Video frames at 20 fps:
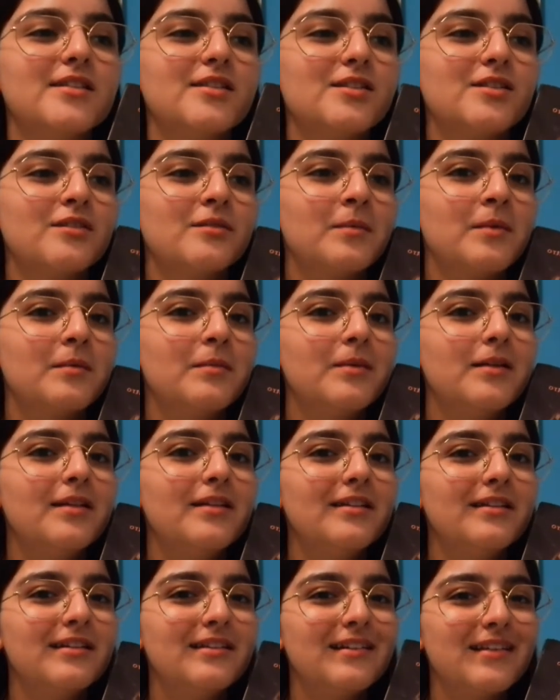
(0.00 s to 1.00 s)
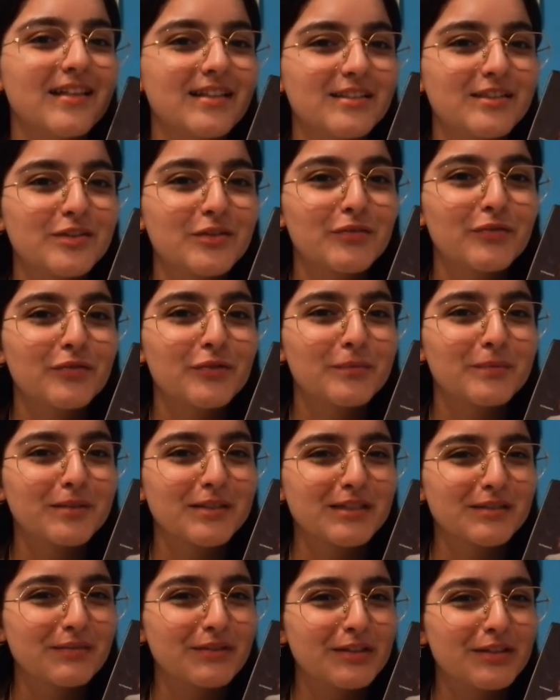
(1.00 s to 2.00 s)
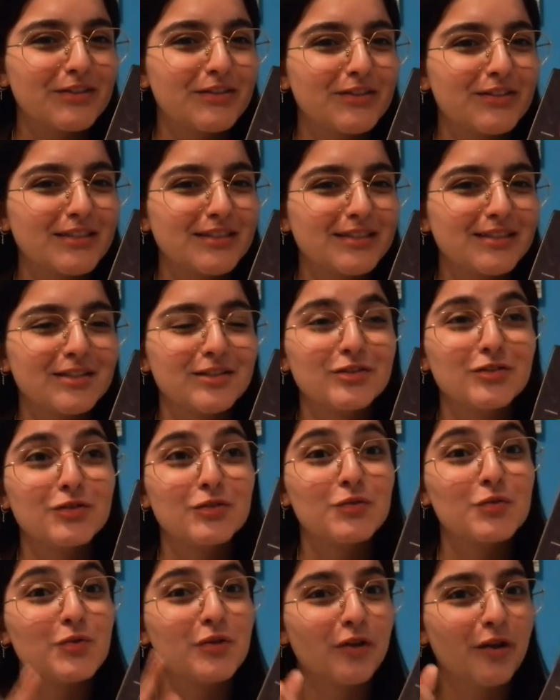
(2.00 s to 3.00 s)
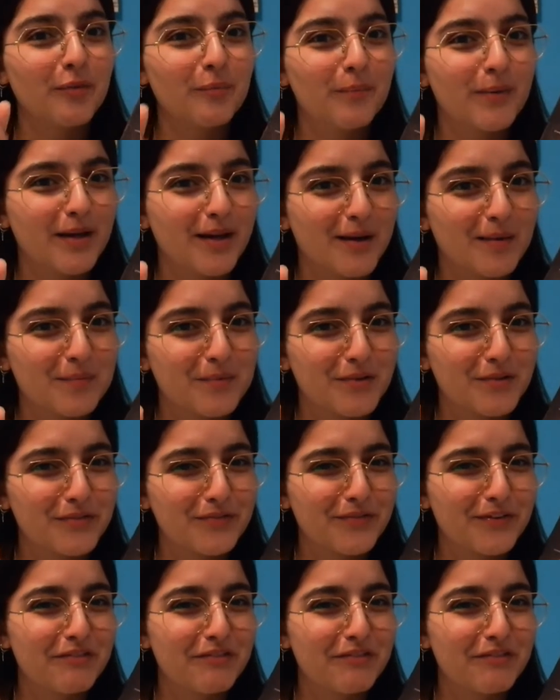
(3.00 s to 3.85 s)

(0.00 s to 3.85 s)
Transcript: So maybe the lesson from this video is to not pick up your